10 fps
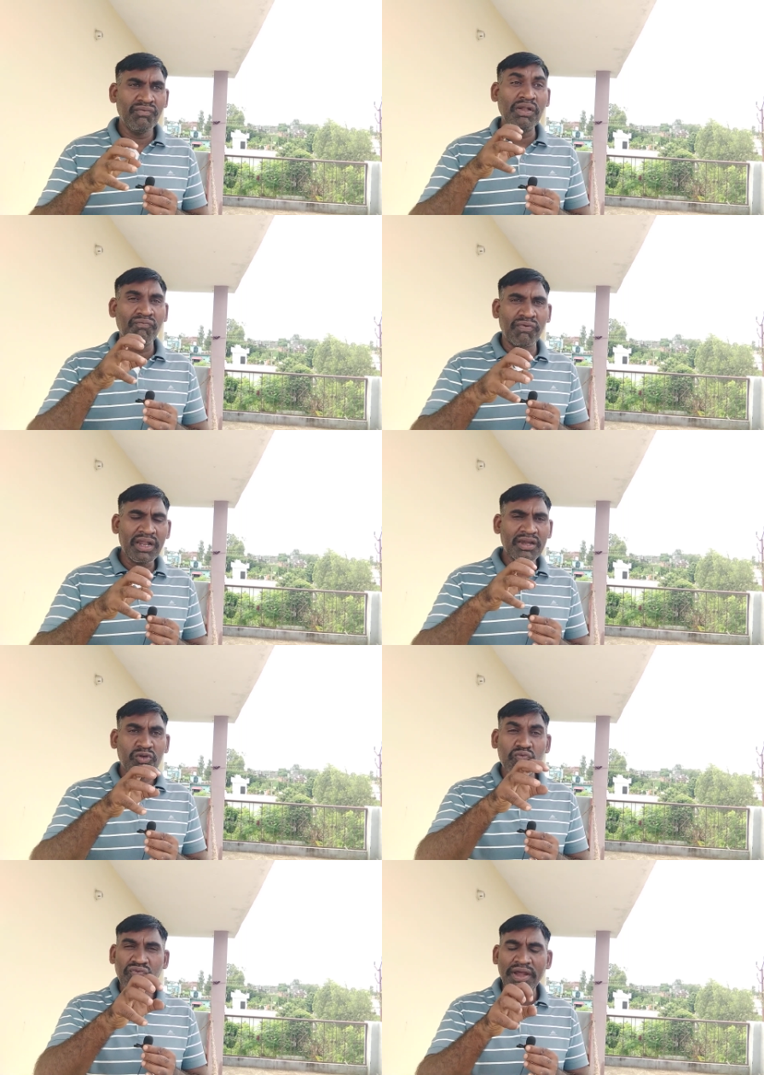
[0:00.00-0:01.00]
will
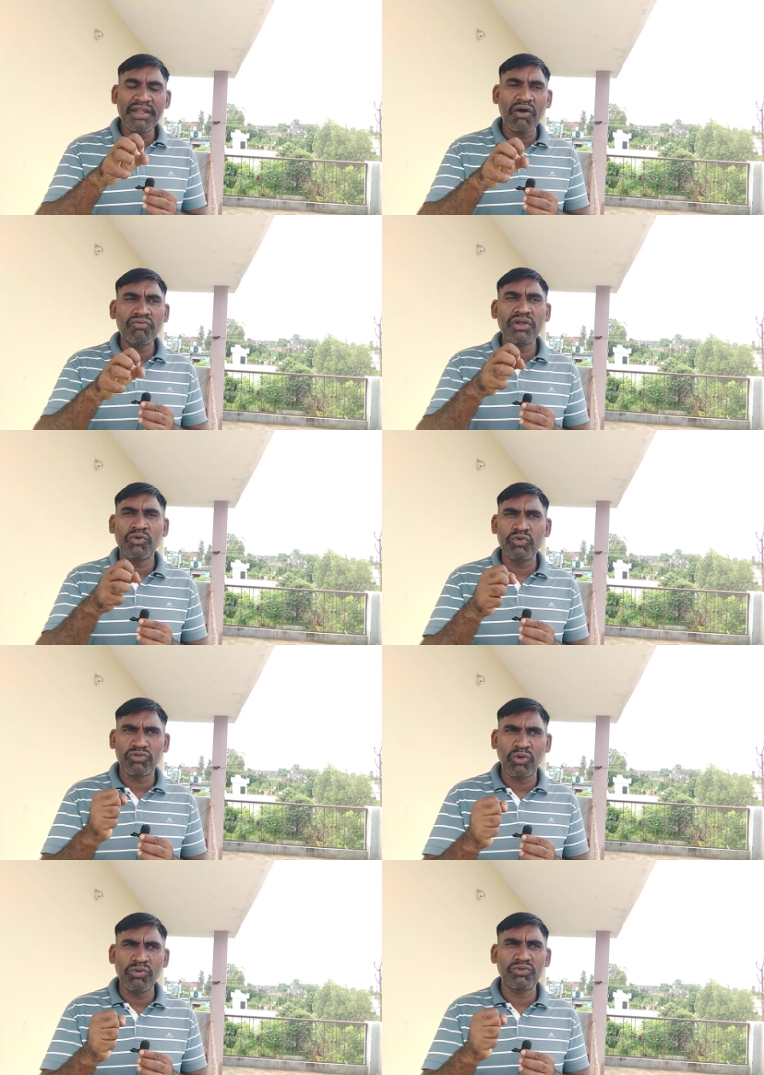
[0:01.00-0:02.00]
work to find out a good
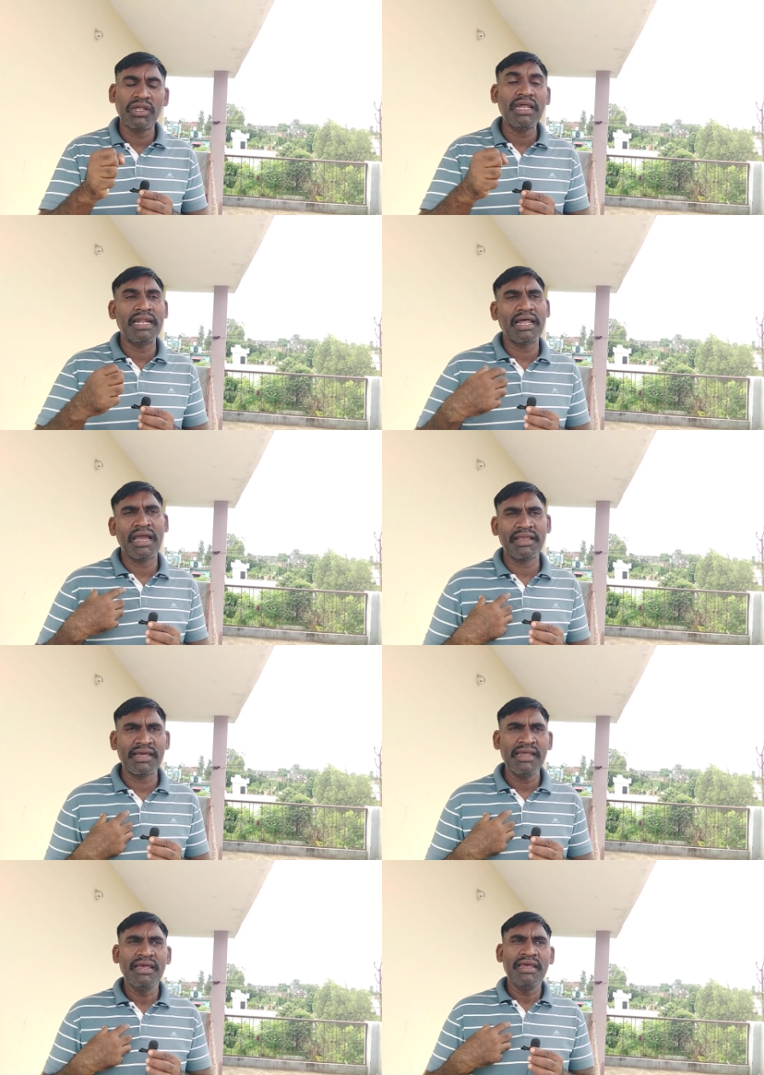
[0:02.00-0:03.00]
solution and i
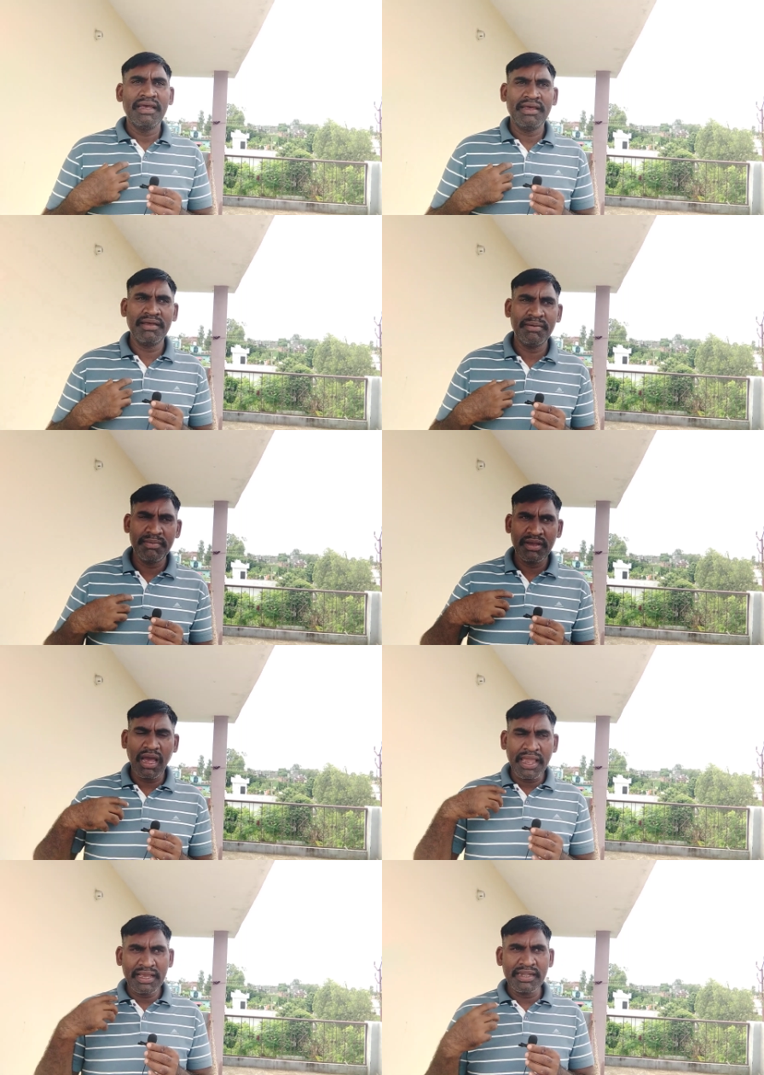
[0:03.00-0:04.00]
can uh,
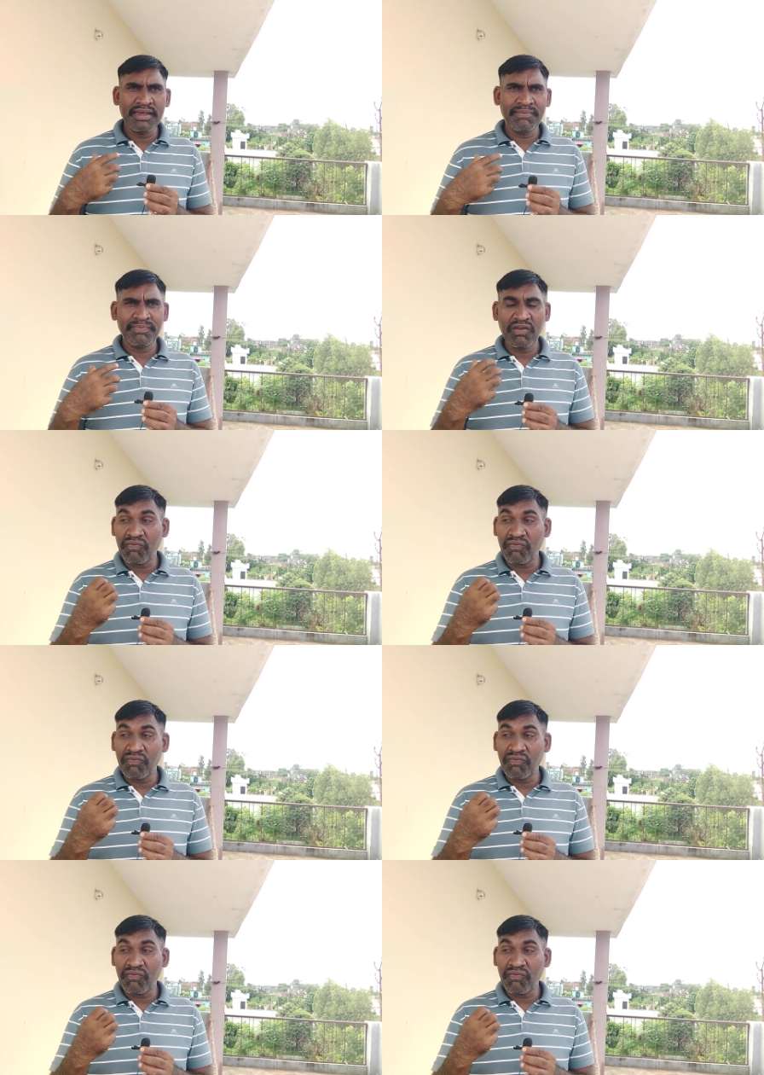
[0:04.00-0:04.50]
i can um,